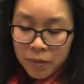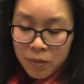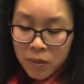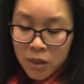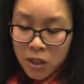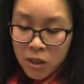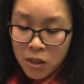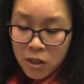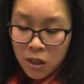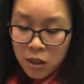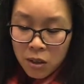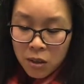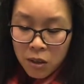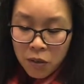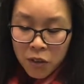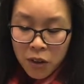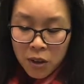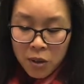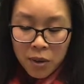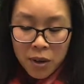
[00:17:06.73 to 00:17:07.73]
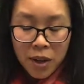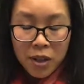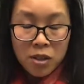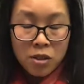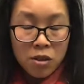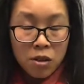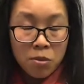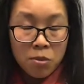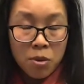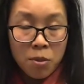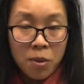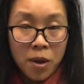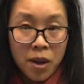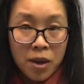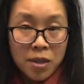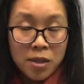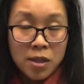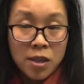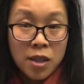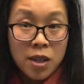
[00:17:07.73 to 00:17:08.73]
So if anyone has
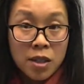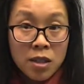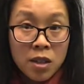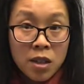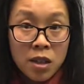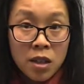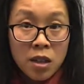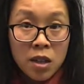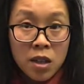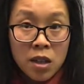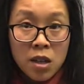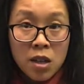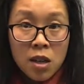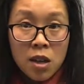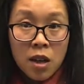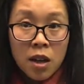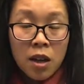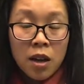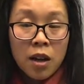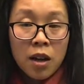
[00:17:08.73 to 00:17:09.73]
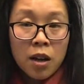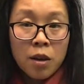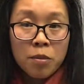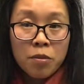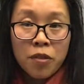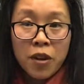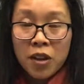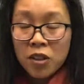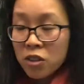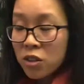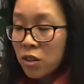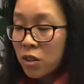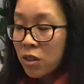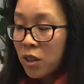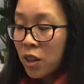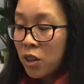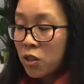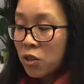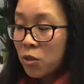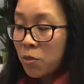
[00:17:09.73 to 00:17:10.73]
compromised kidney function,
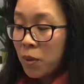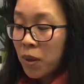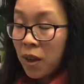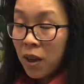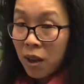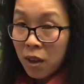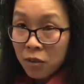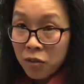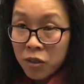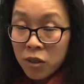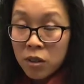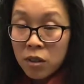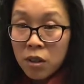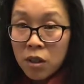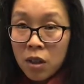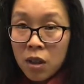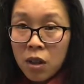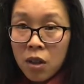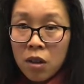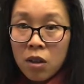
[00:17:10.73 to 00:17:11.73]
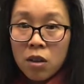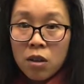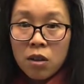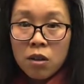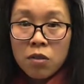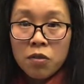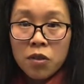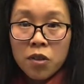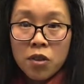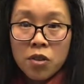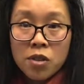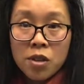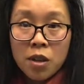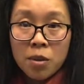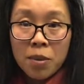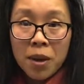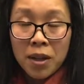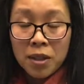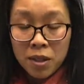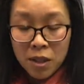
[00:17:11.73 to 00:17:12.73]
they should be careful of using
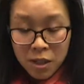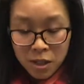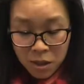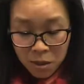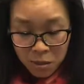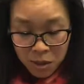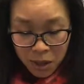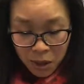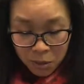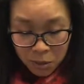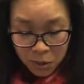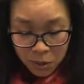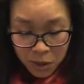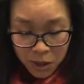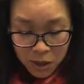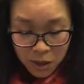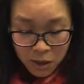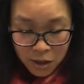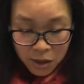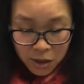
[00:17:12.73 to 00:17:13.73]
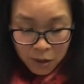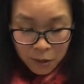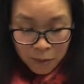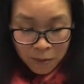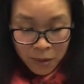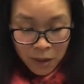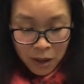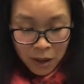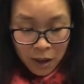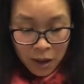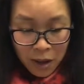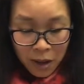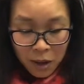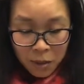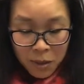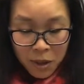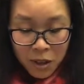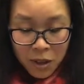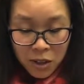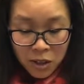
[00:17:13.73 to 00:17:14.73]
magnesium supplements.
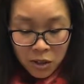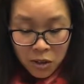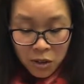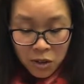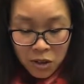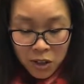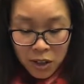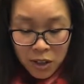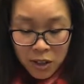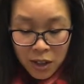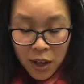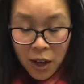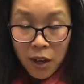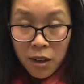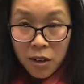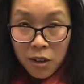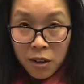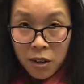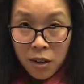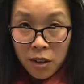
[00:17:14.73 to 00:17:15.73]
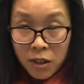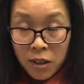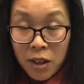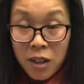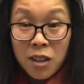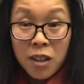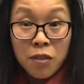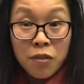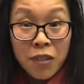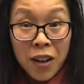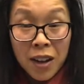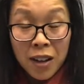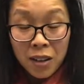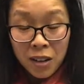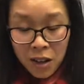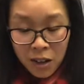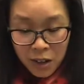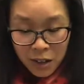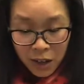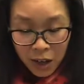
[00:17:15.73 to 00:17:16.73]
It is contraindicated in kidney
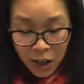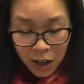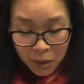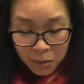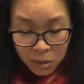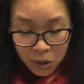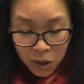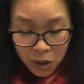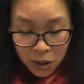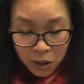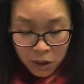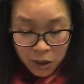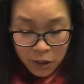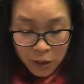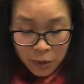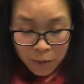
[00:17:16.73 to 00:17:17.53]
failure and heart block.